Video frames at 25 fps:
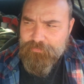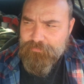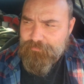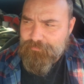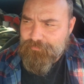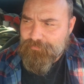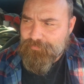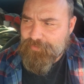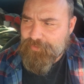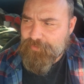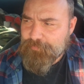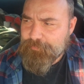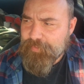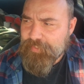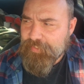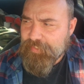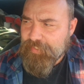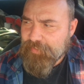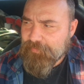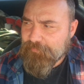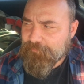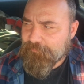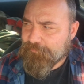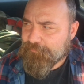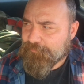speak out
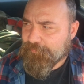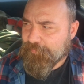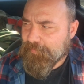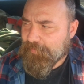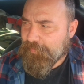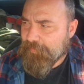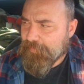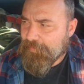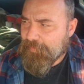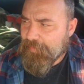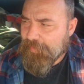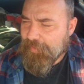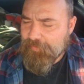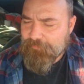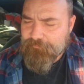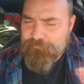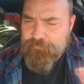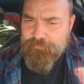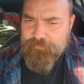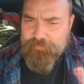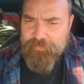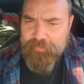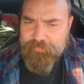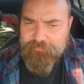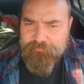of
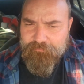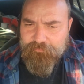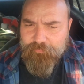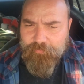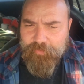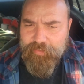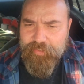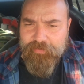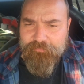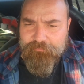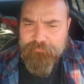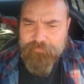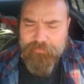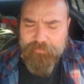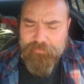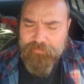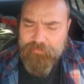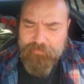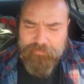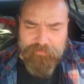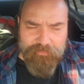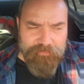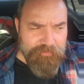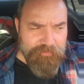whatever.